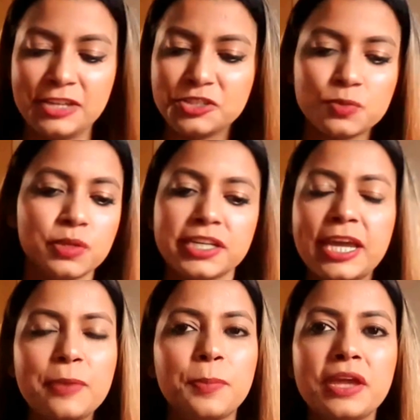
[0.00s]
I just want to
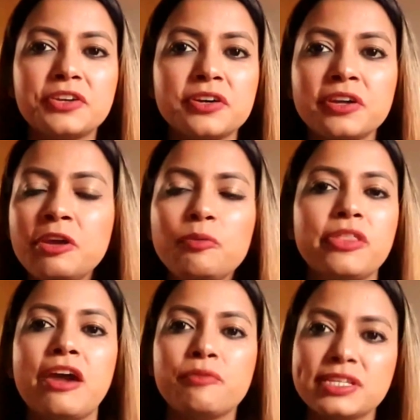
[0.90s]
get better
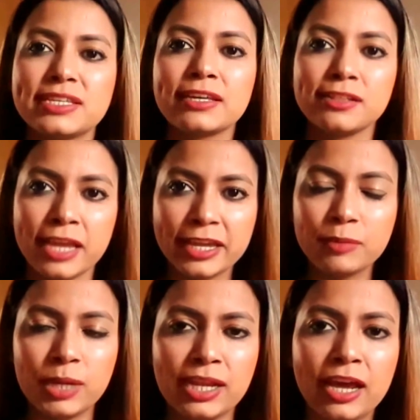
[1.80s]
with every single thing
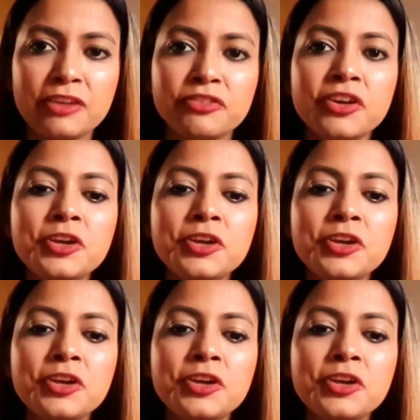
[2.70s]
in my life.